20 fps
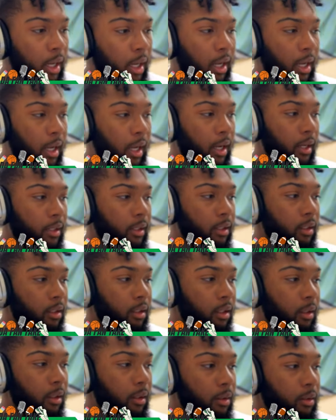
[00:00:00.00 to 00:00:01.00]
and
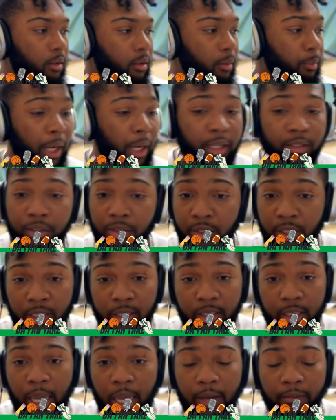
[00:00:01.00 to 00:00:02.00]
uh, the Pacers
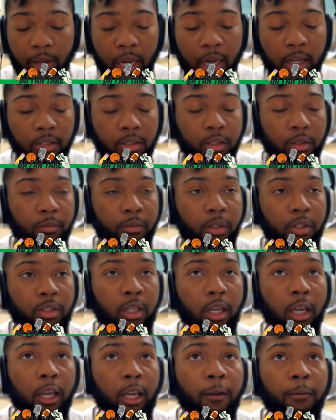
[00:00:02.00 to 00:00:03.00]
just didn't have an answer in the first
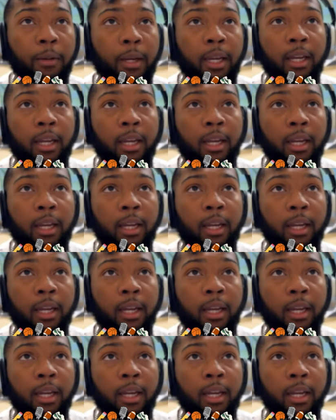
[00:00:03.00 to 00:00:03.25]
game.